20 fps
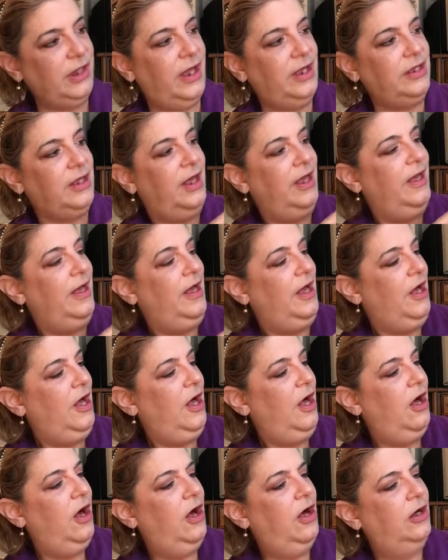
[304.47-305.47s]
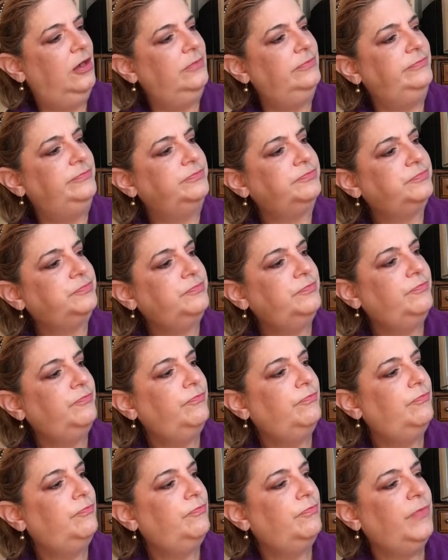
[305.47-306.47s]
Like, the
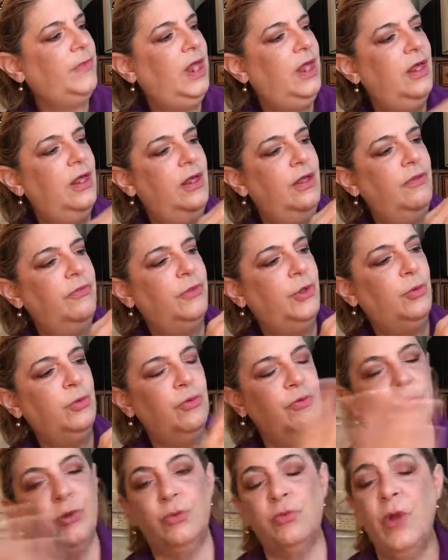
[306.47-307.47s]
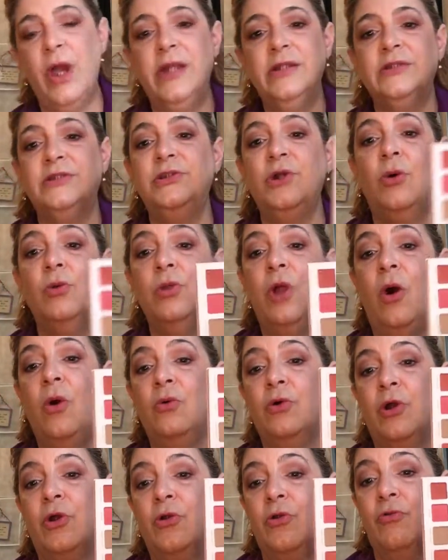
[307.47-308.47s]
red is no
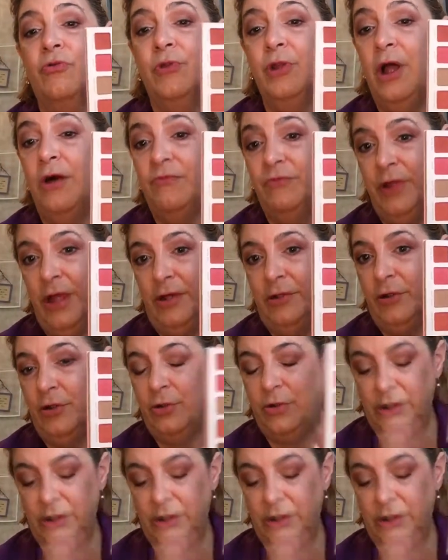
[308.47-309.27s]
longer Love Letter.